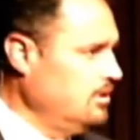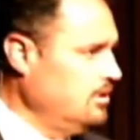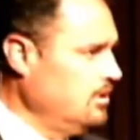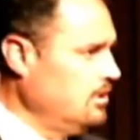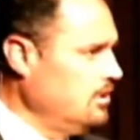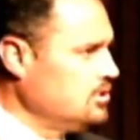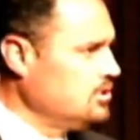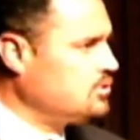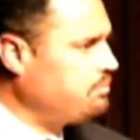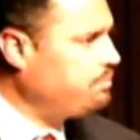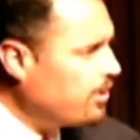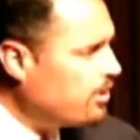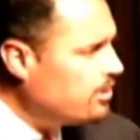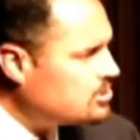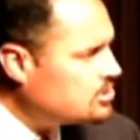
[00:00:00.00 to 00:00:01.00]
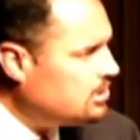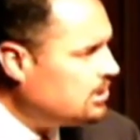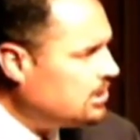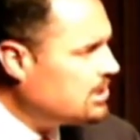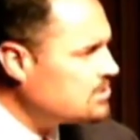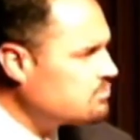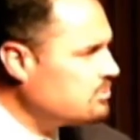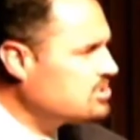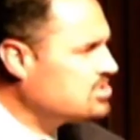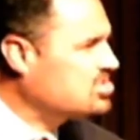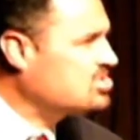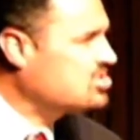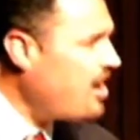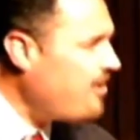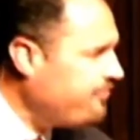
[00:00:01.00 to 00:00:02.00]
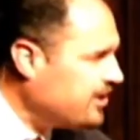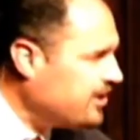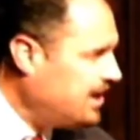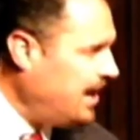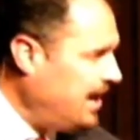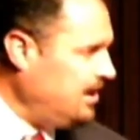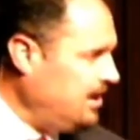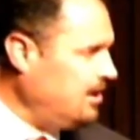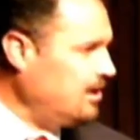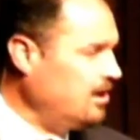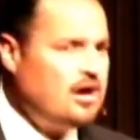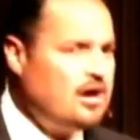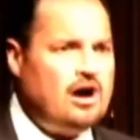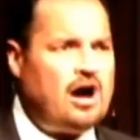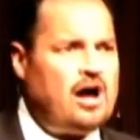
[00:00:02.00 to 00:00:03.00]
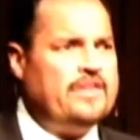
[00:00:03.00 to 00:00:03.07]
spiritually because we're suffocating on the